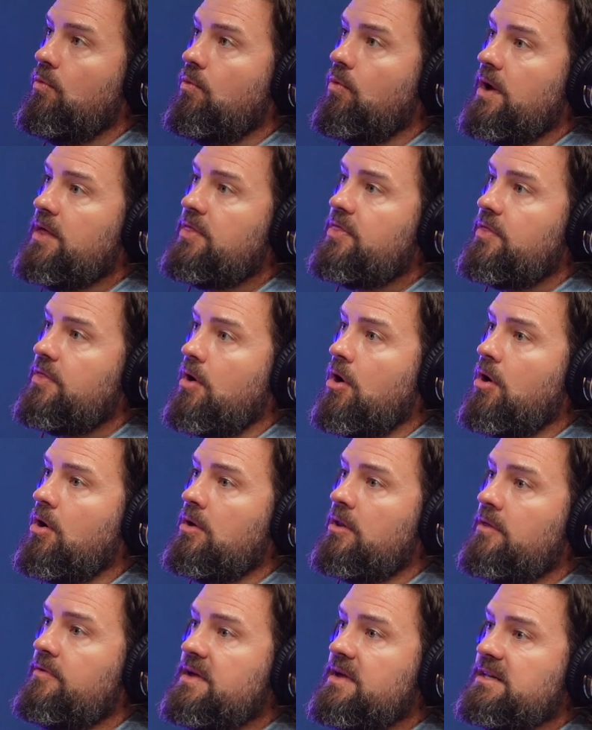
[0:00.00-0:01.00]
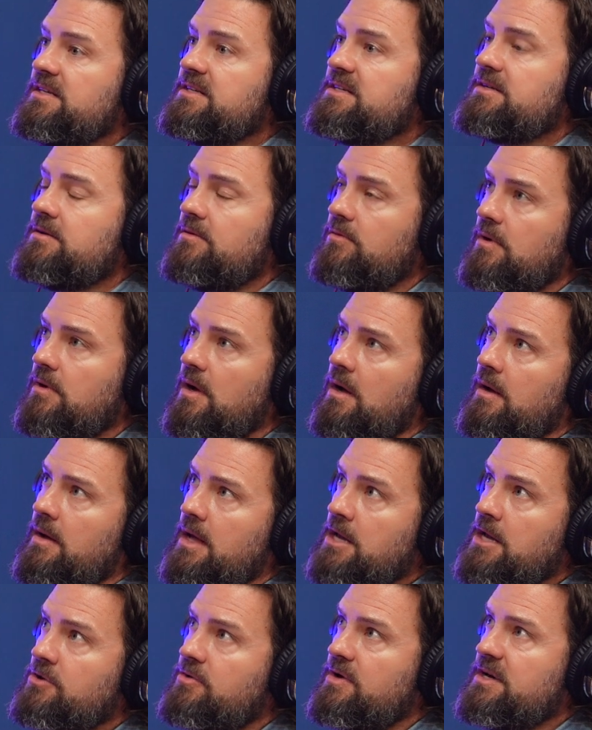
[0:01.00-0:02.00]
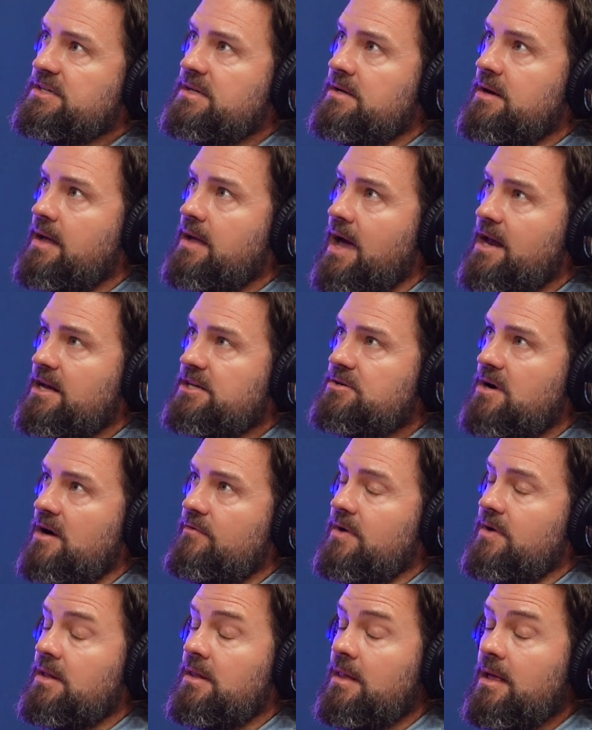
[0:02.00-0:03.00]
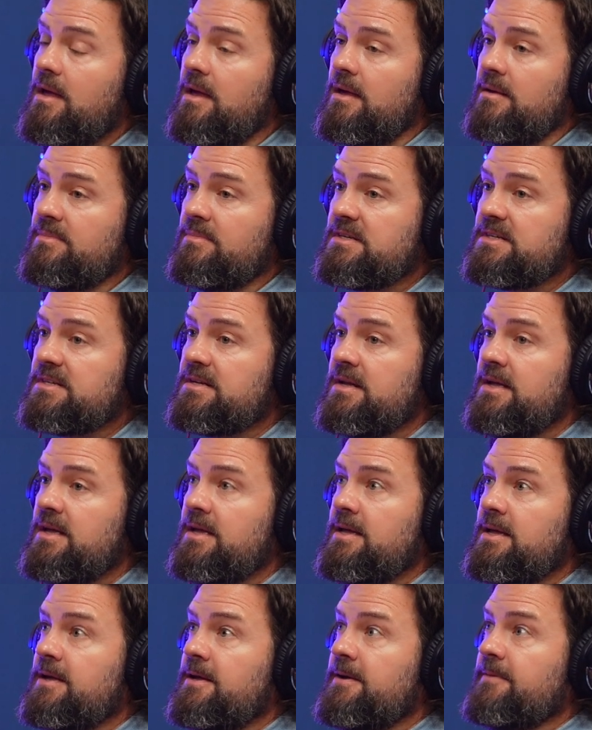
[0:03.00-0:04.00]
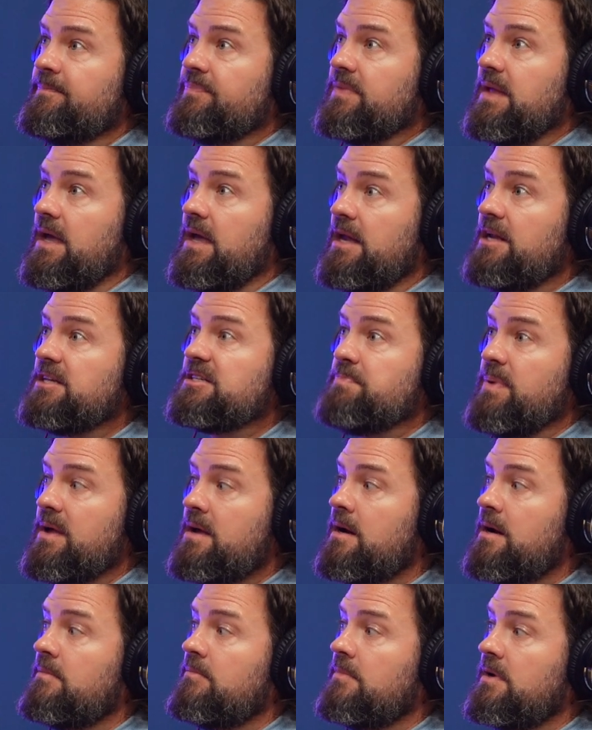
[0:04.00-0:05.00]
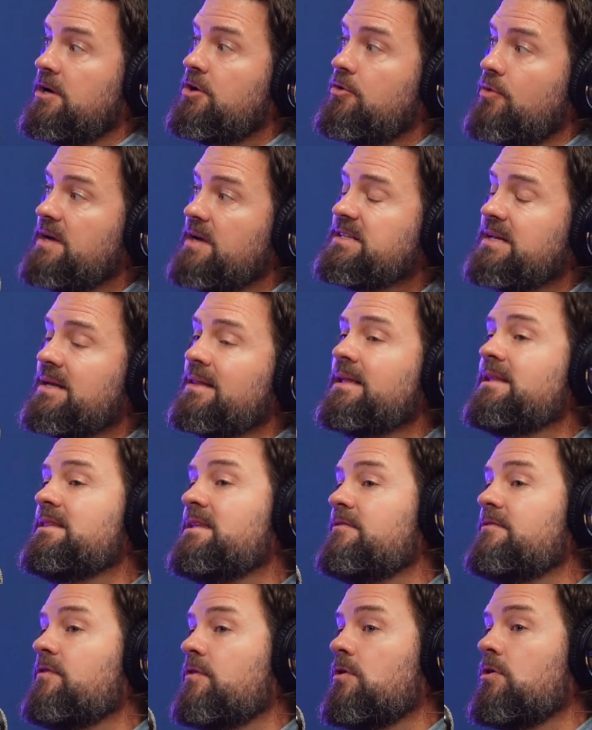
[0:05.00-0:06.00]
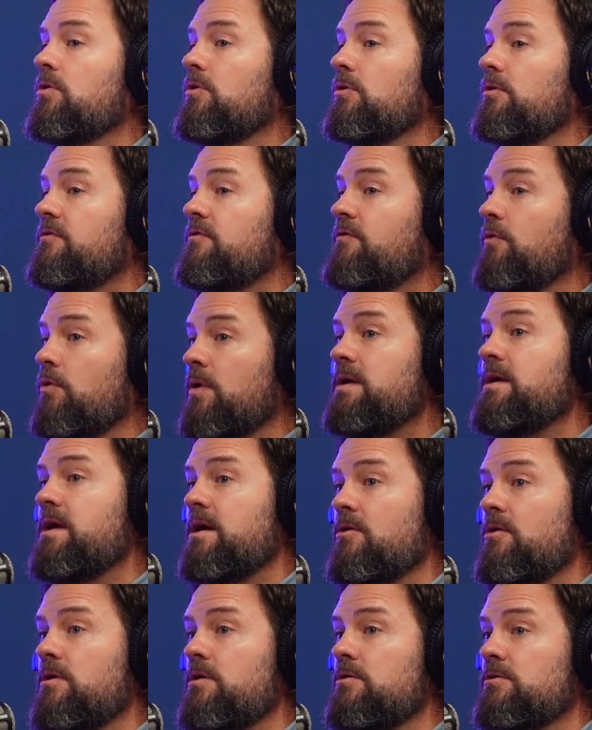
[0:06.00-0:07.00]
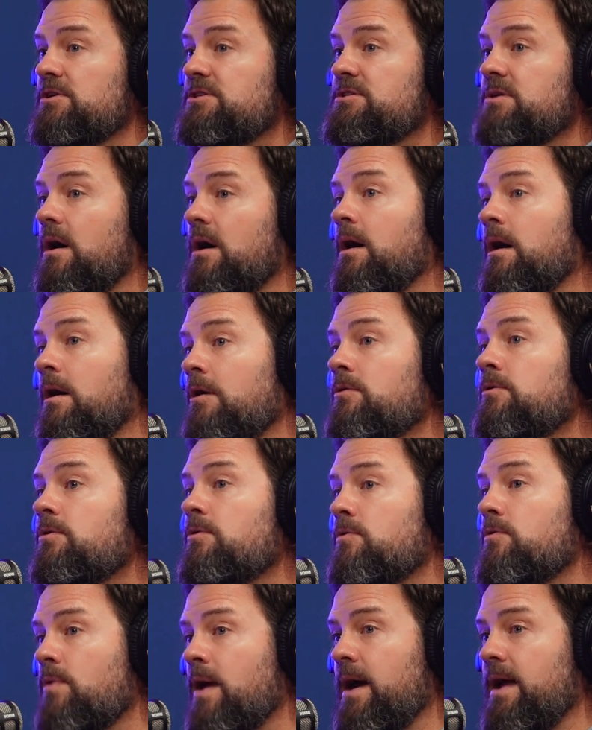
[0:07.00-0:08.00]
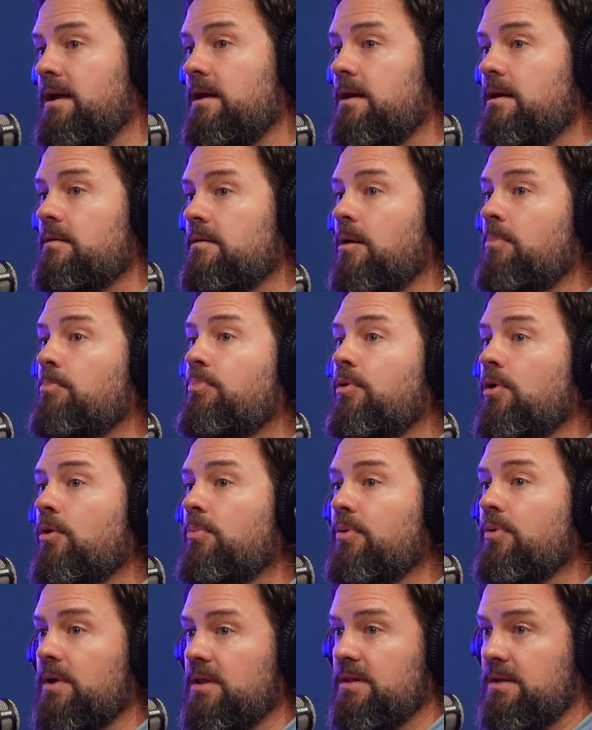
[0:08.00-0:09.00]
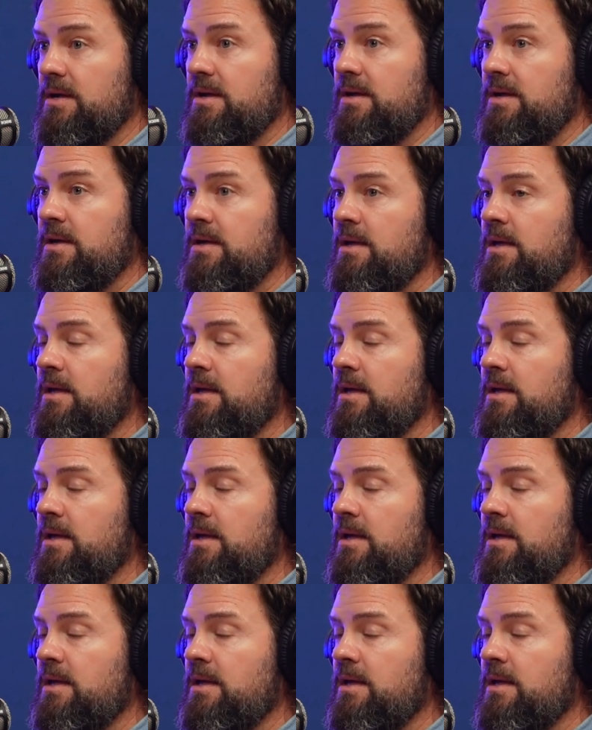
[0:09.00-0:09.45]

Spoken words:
with all of these increase in catastrophic claims, it has become increasingly difficult for carriers to underwrite appropriately,